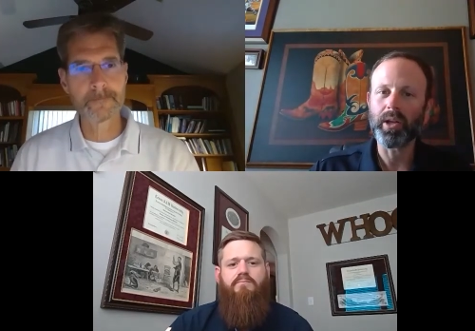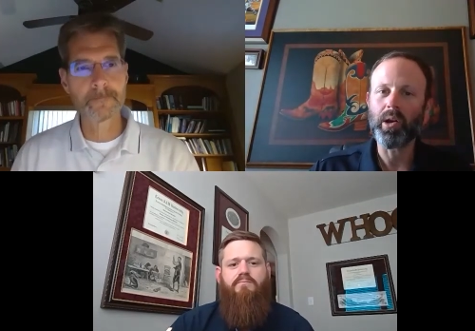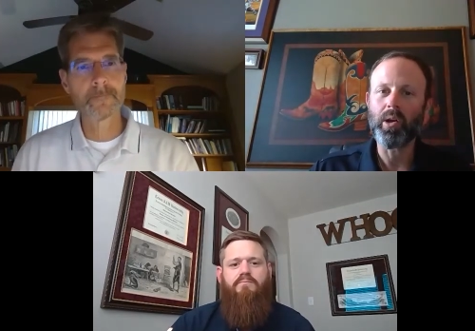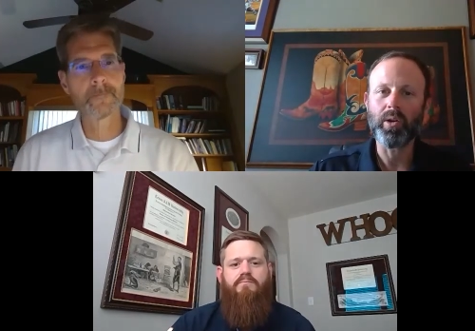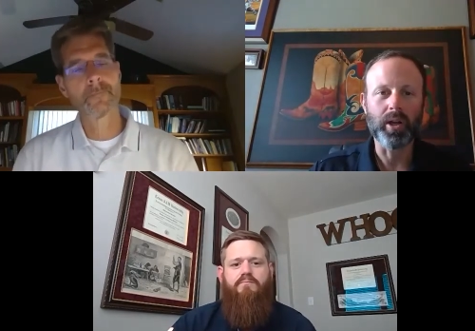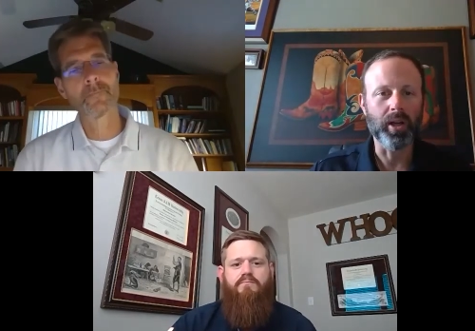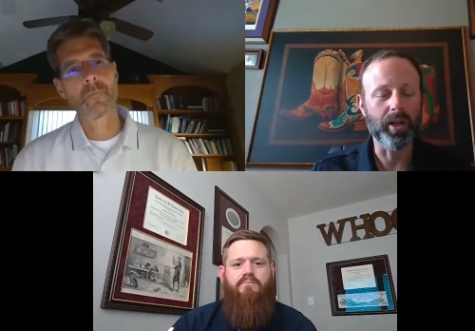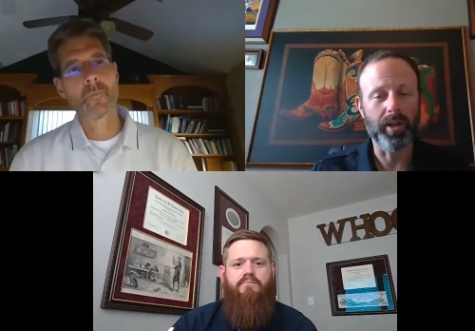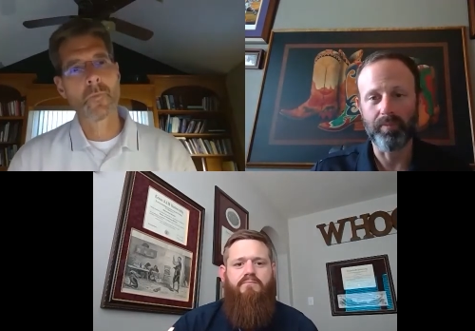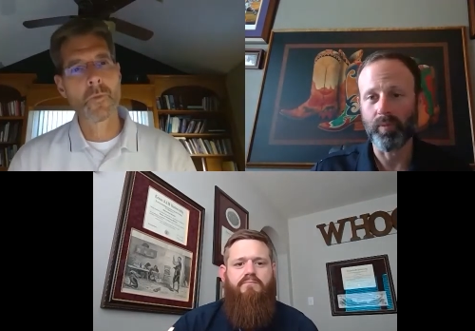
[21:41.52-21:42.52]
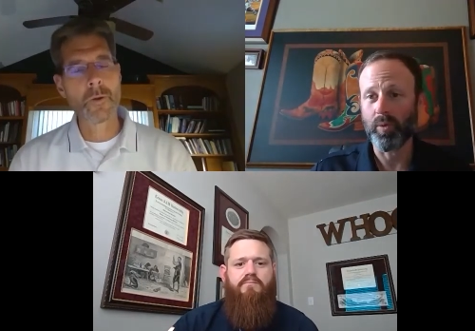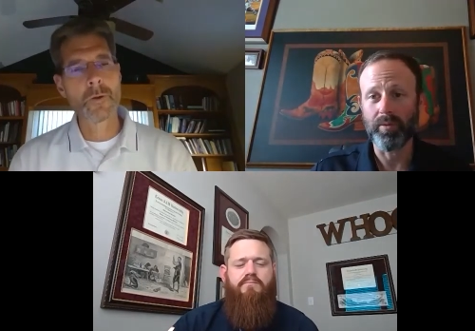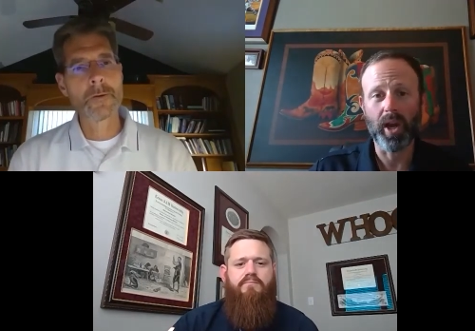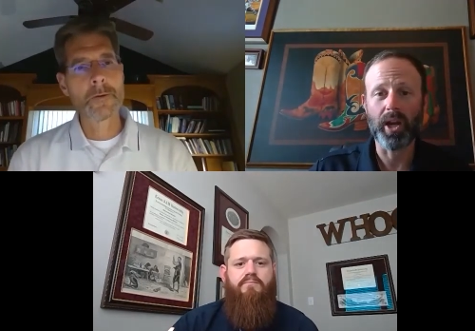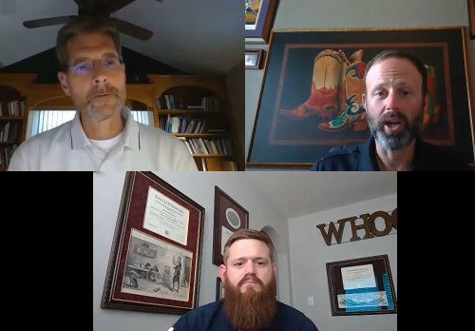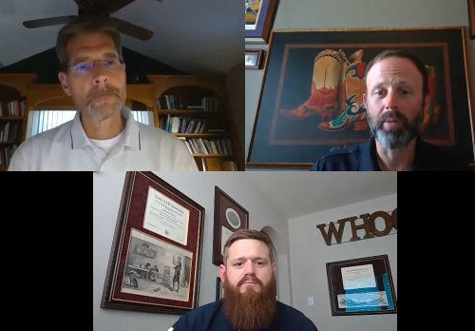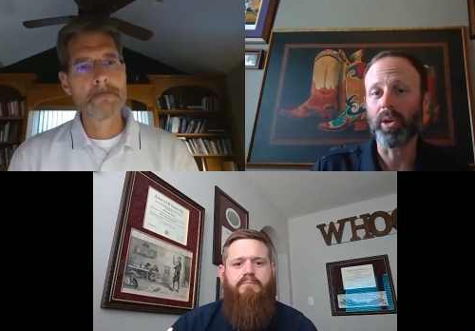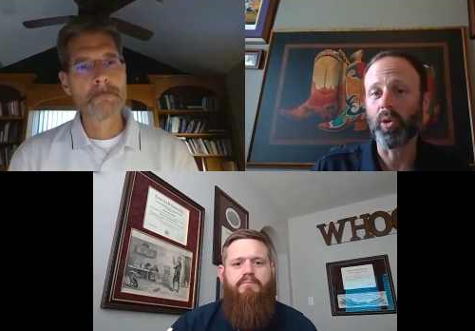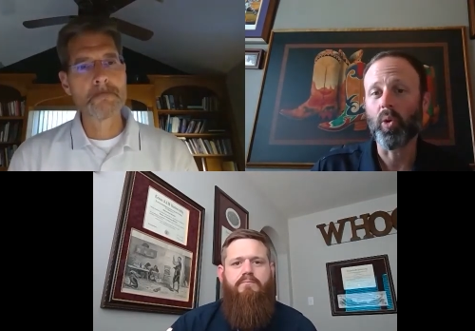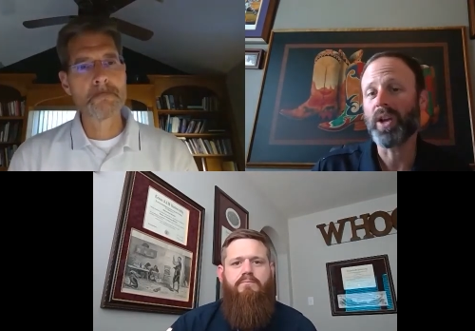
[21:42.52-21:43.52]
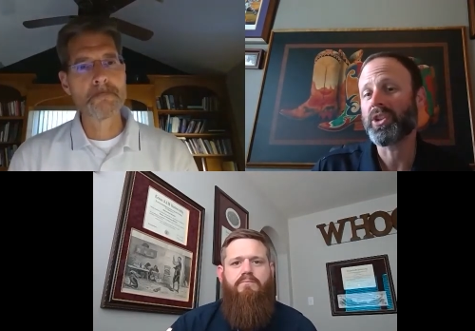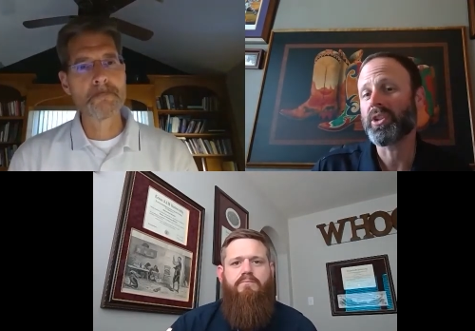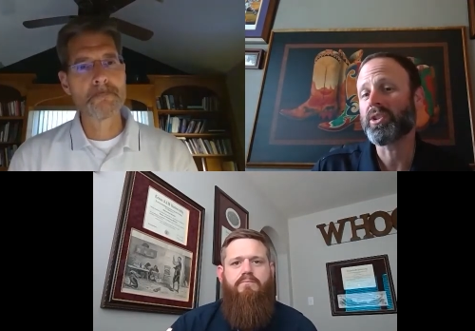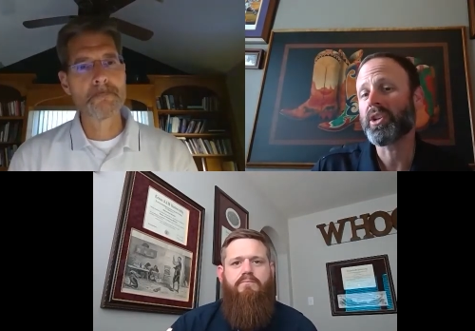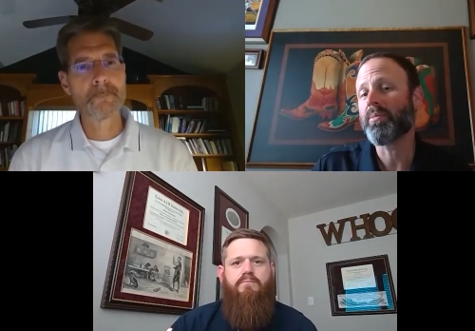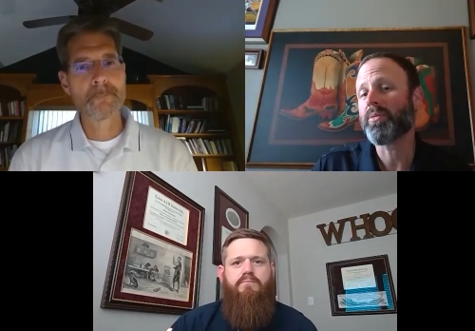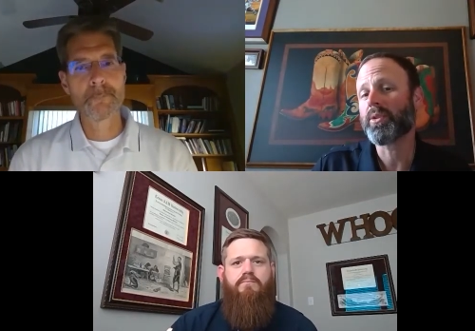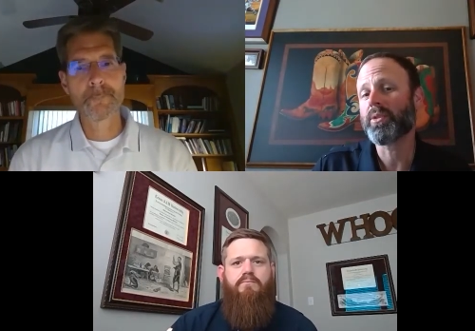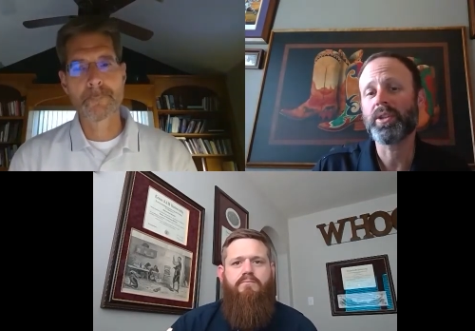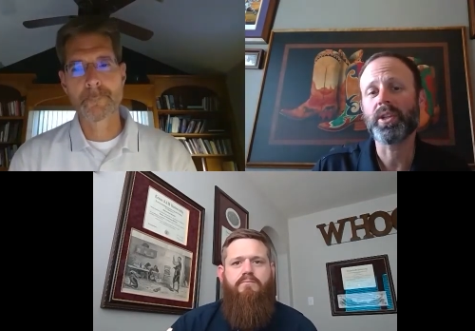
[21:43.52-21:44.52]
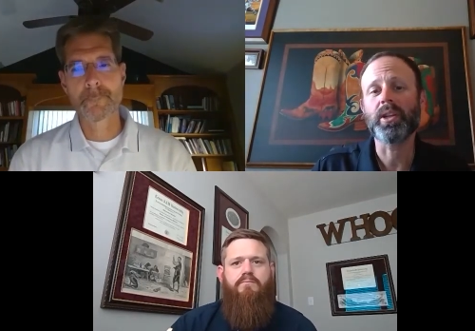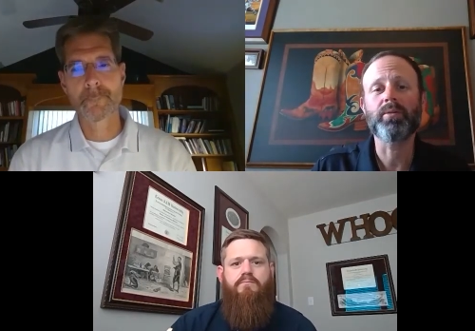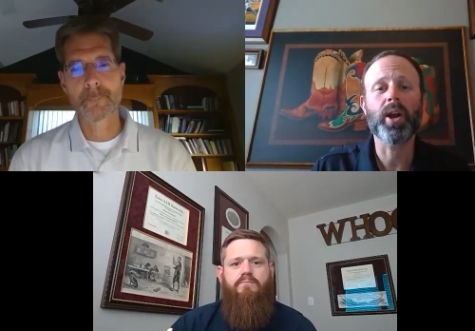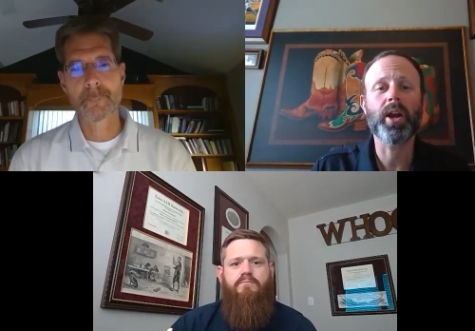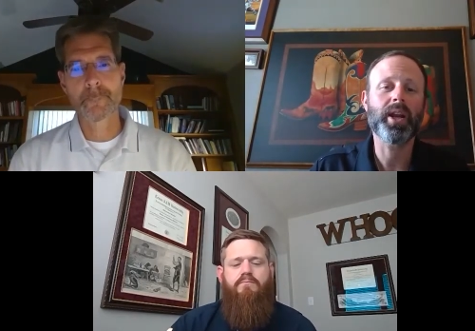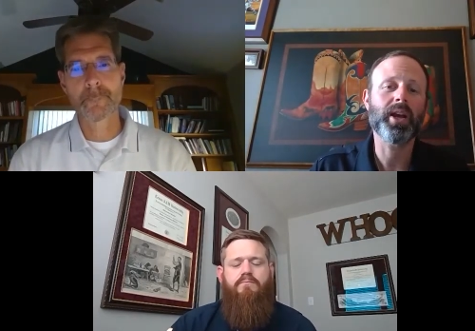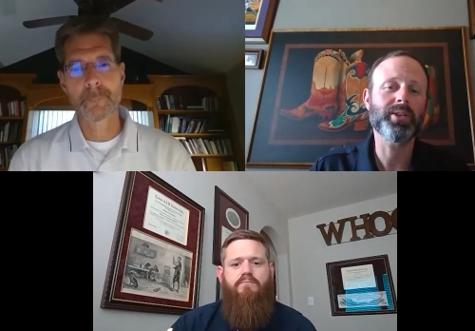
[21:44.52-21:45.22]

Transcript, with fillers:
Speaker 1: along, um, we've got a couple of questions come through, Steve, right now.